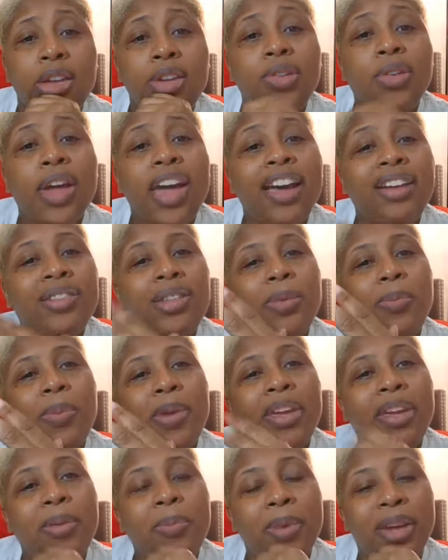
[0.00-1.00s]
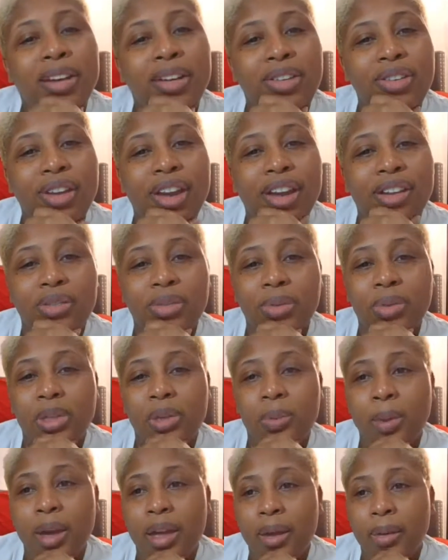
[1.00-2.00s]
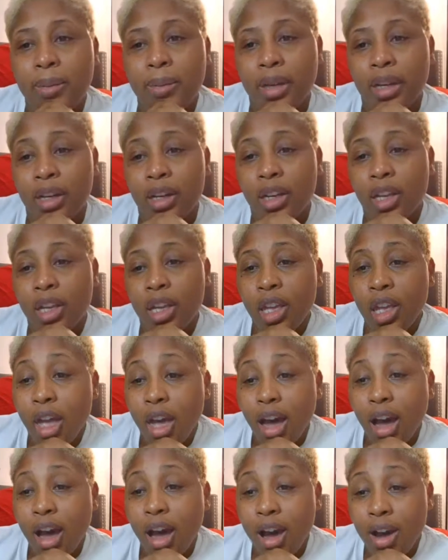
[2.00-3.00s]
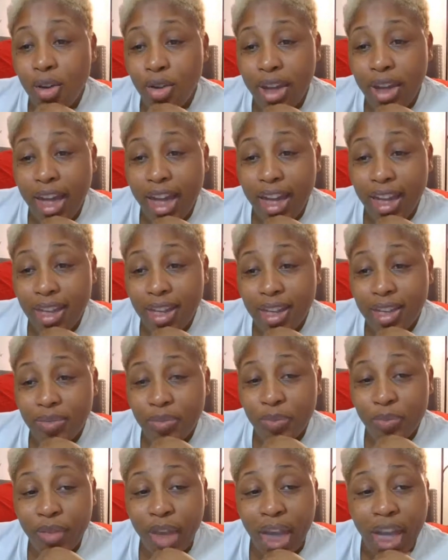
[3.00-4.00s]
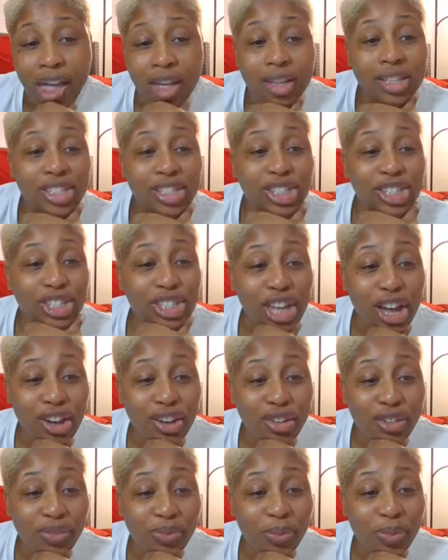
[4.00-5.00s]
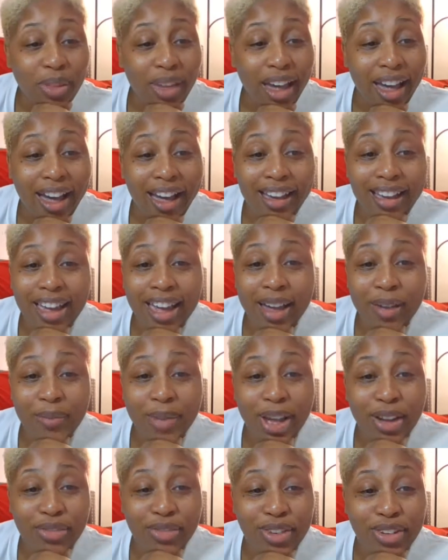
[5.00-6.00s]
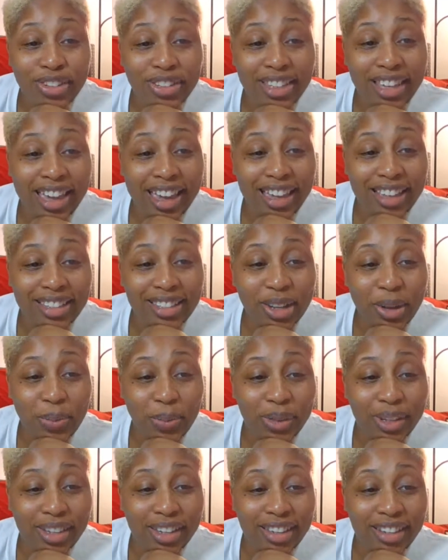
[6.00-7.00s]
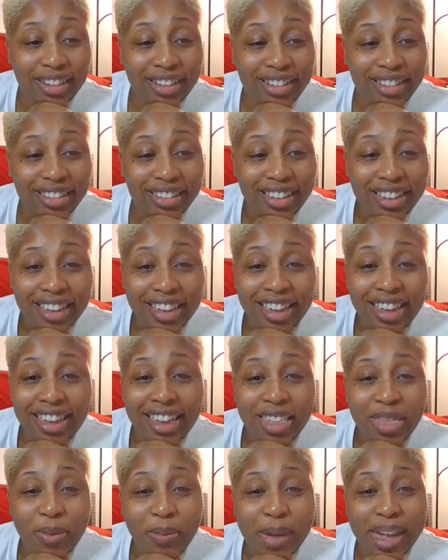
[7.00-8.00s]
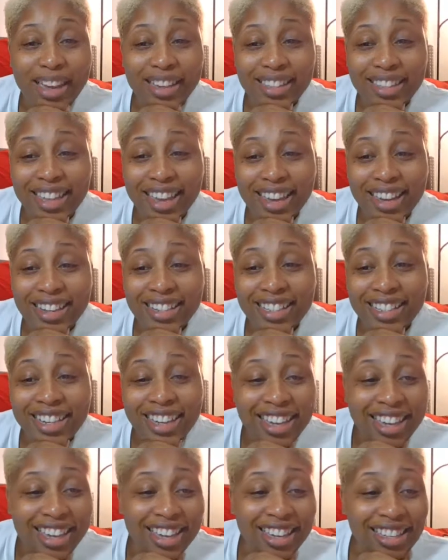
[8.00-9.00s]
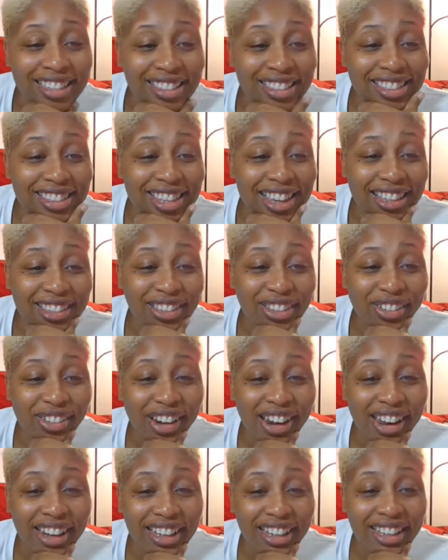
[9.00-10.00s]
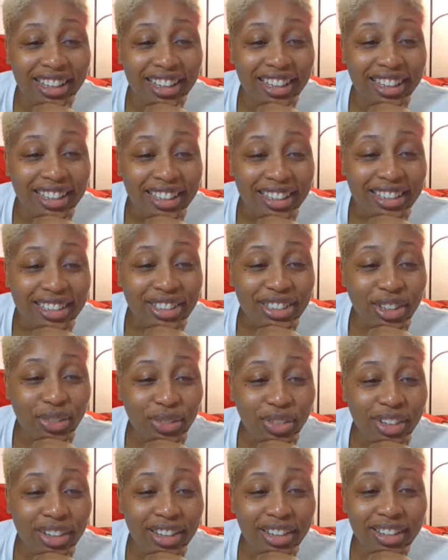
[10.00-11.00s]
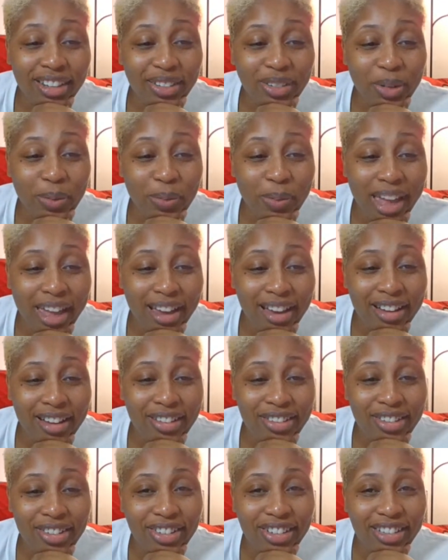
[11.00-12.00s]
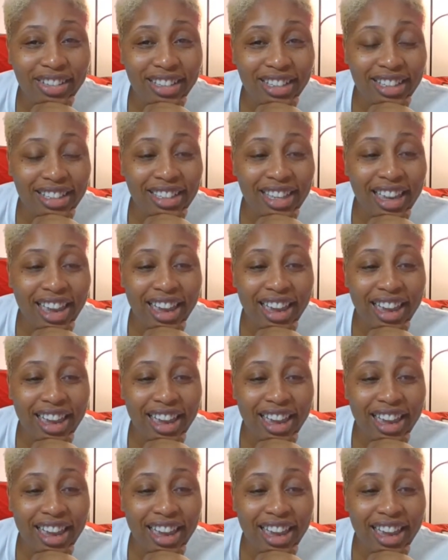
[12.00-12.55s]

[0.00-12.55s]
and you have to pick better. You have to respond better. Okay. So I got my first guest up in here in the backstage. It's the sexy granny. She finna get on the mic. Hold on. Let's